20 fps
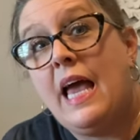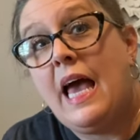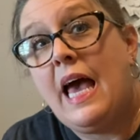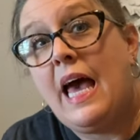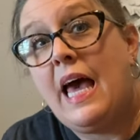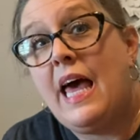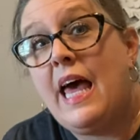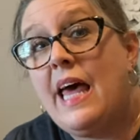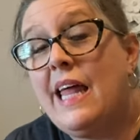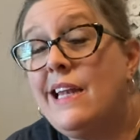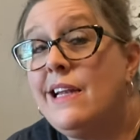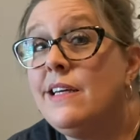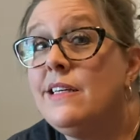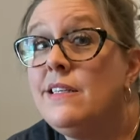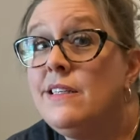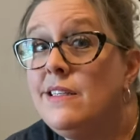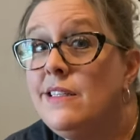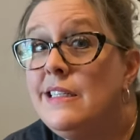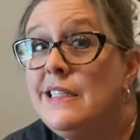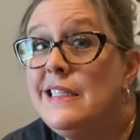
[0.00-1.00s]
And
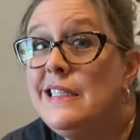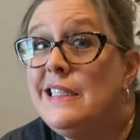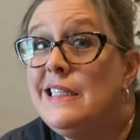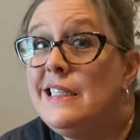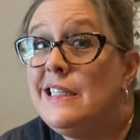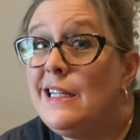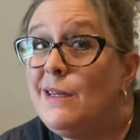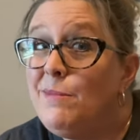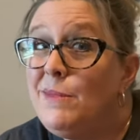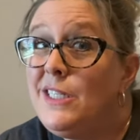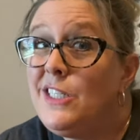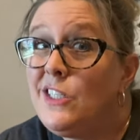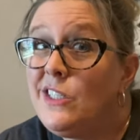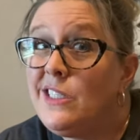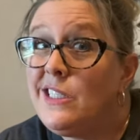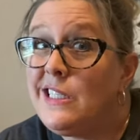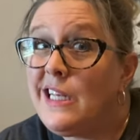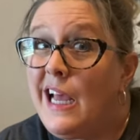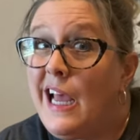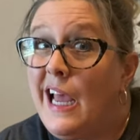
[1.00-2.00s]
let me
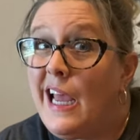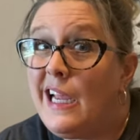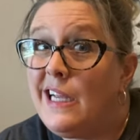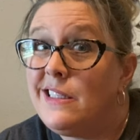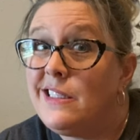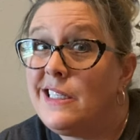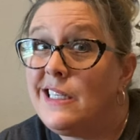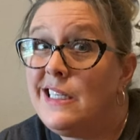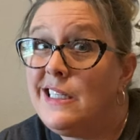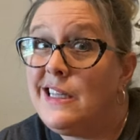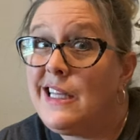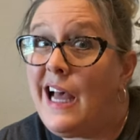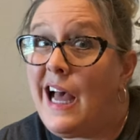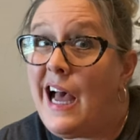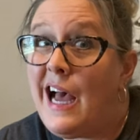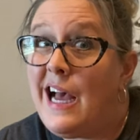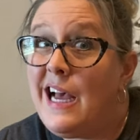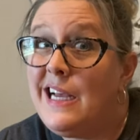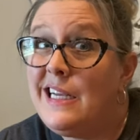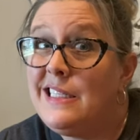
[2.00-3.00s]
just say, to get the
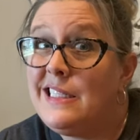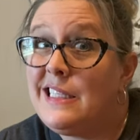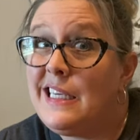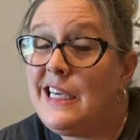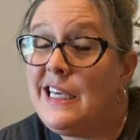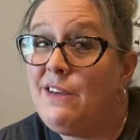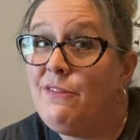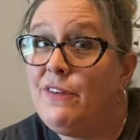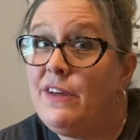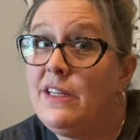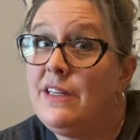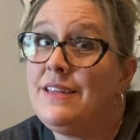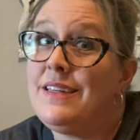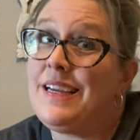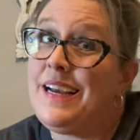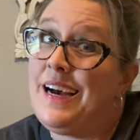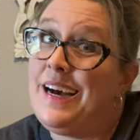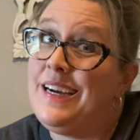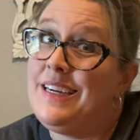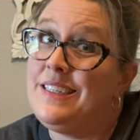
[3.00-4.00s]
eyes even,
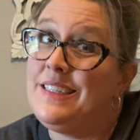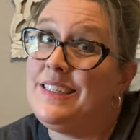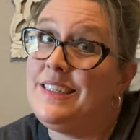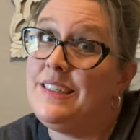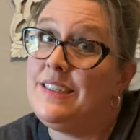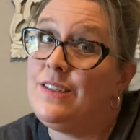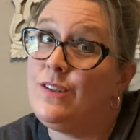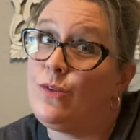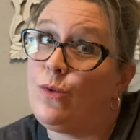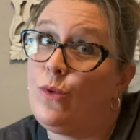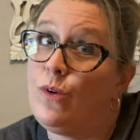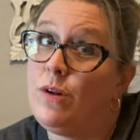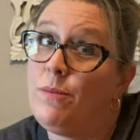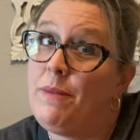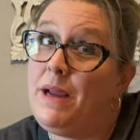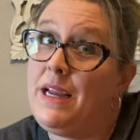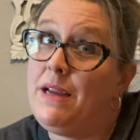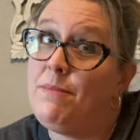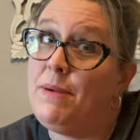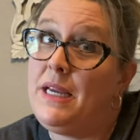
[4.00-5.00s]
kind of, sort of,
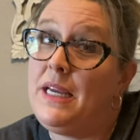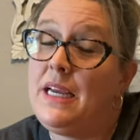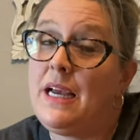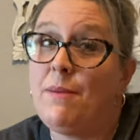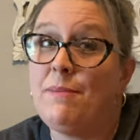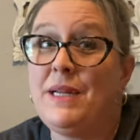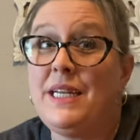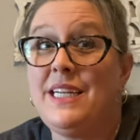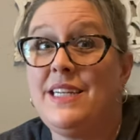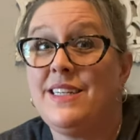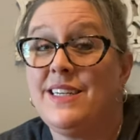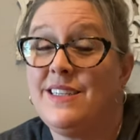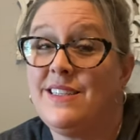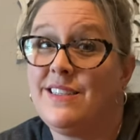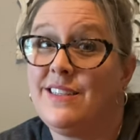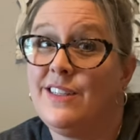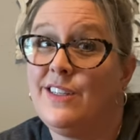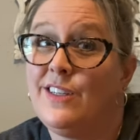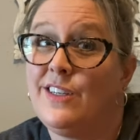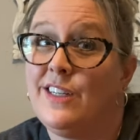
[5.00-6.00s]
maybe, I mean, he does
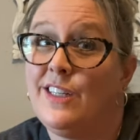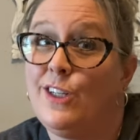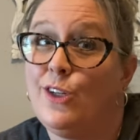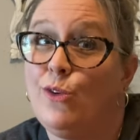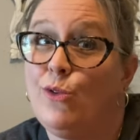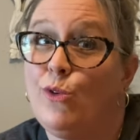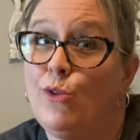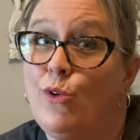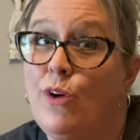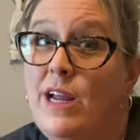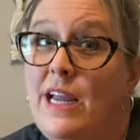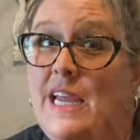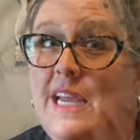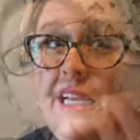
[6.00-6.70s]
look a little crazy.